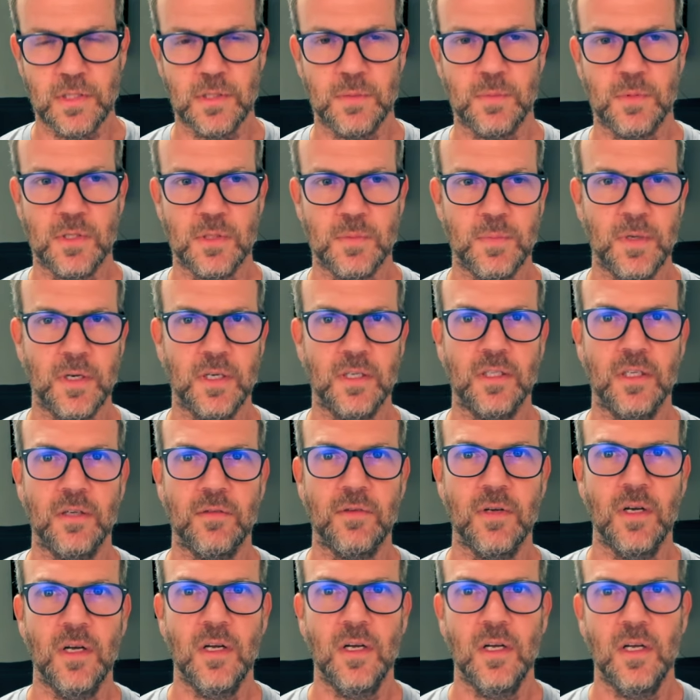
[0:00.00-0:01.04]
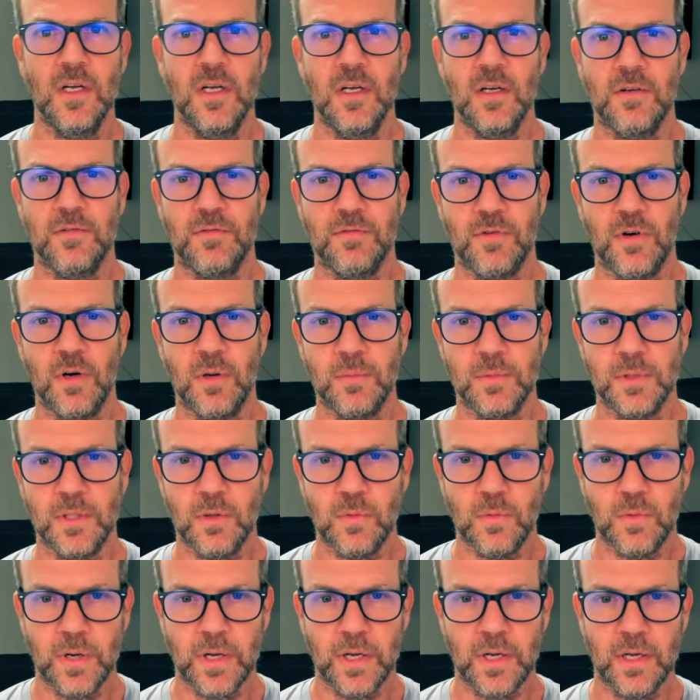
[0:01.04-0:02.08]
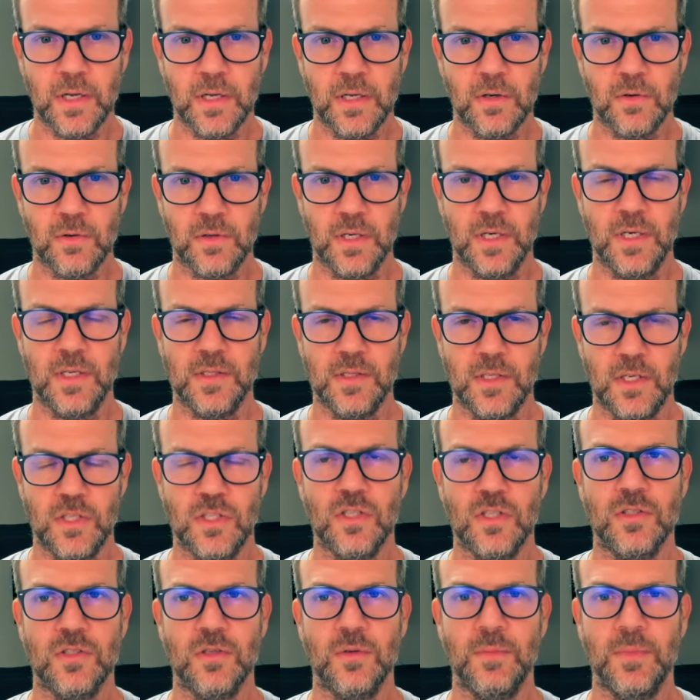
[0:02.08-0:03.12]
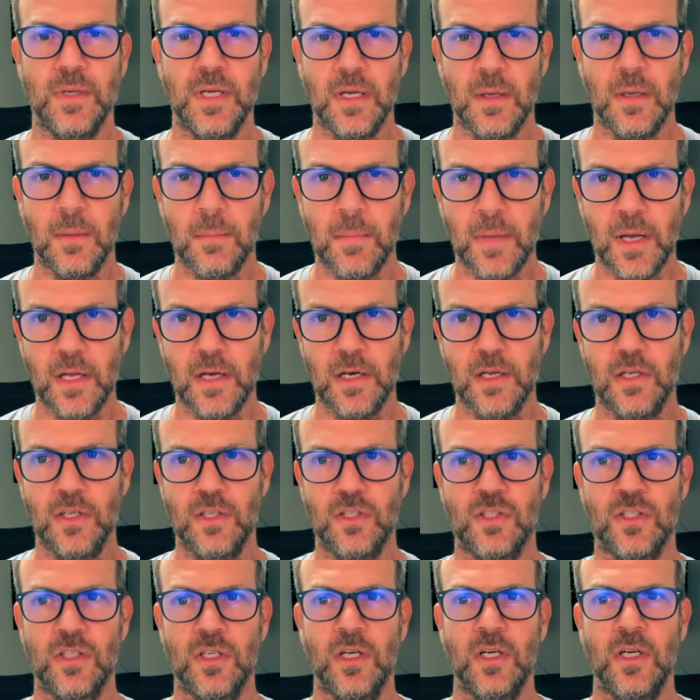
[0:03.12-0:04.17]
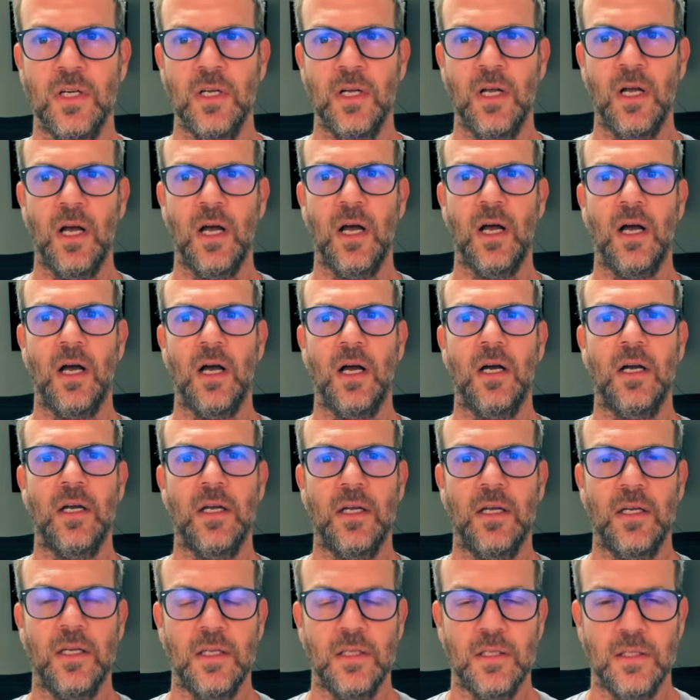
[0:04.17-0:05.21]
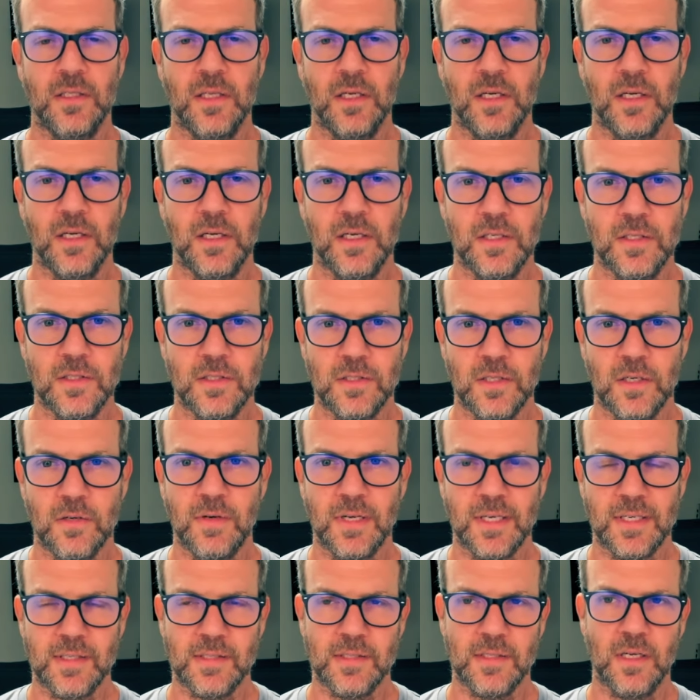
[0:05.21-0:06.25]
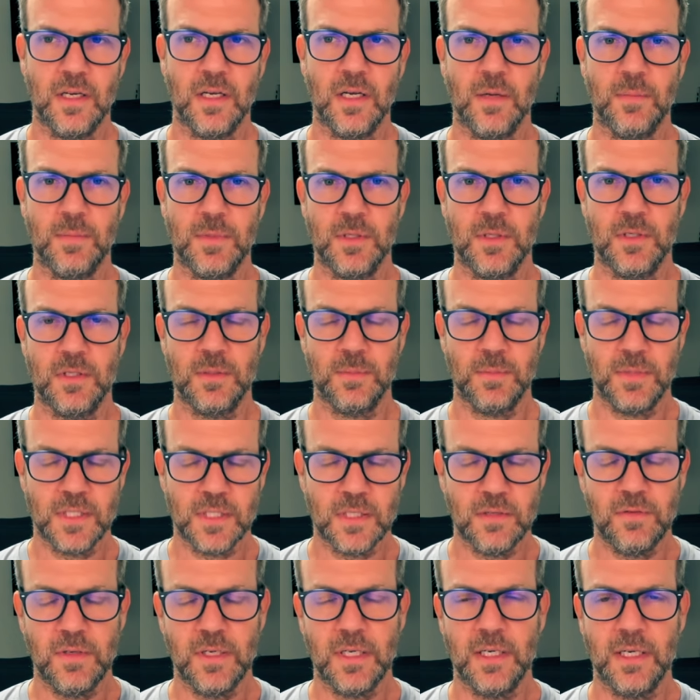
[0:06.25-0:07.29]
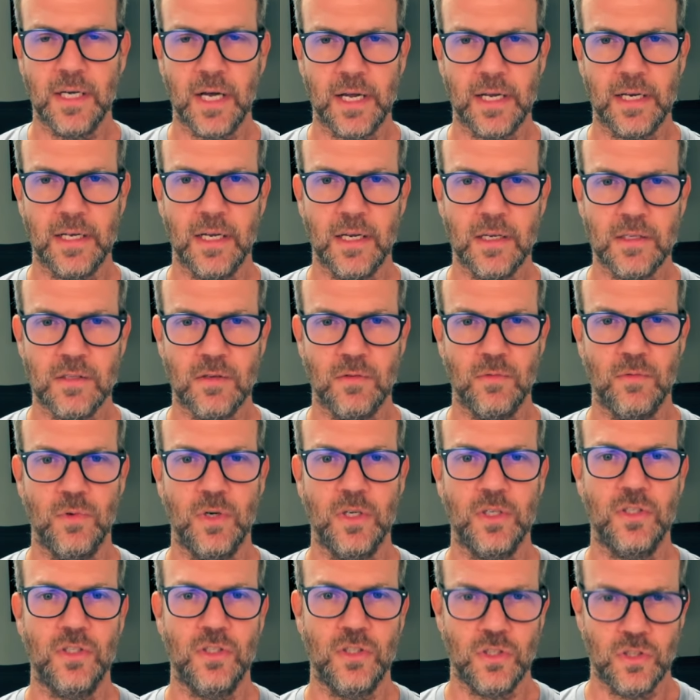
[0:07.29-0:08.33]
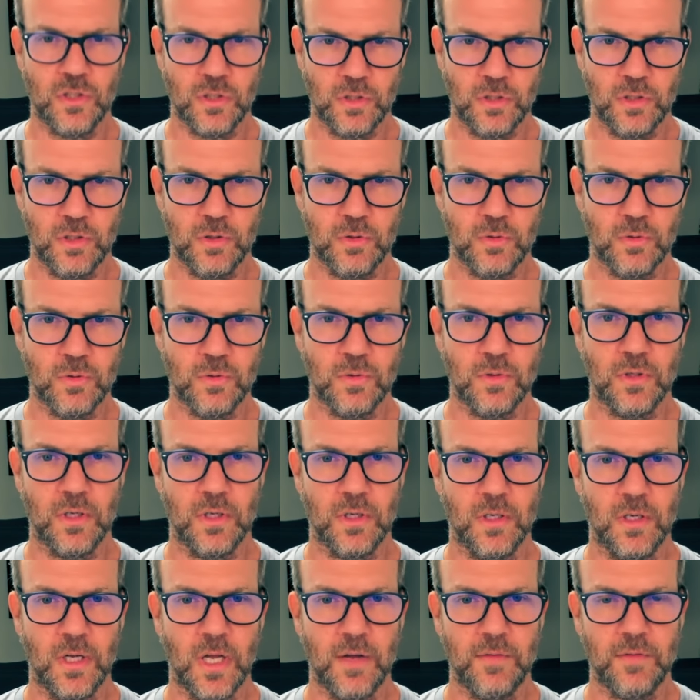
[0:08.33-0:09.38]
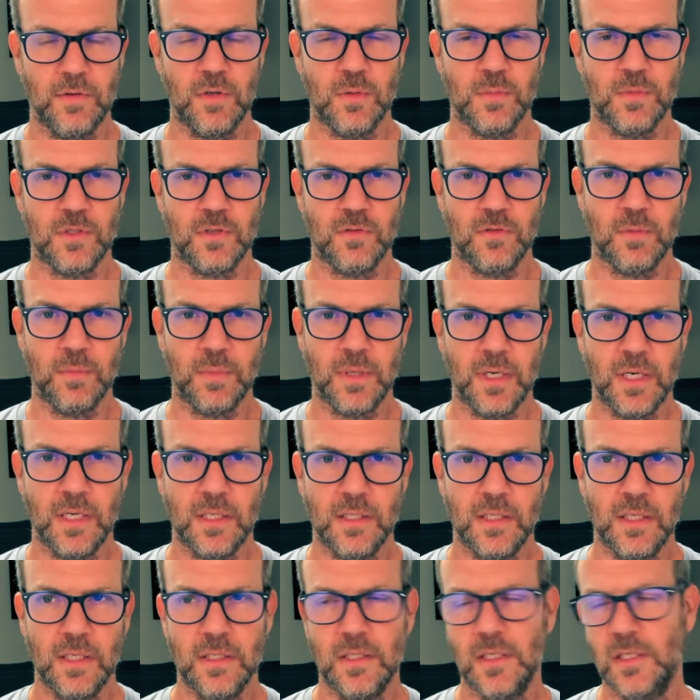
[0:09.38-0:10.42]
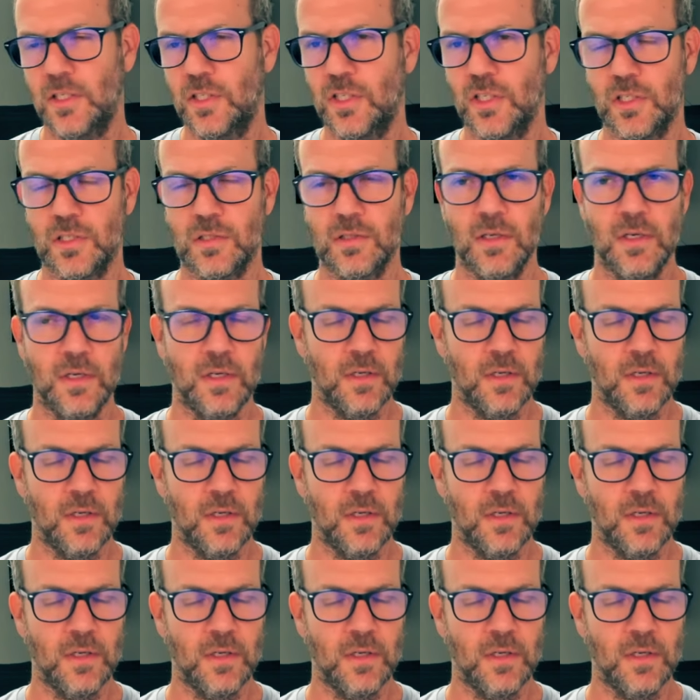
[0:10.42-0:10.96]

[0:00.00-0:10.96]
perspective, from the way organizations are being managed, uh, and uh, instead of like setting up specific guidelines of what should you uh, have in observability, they just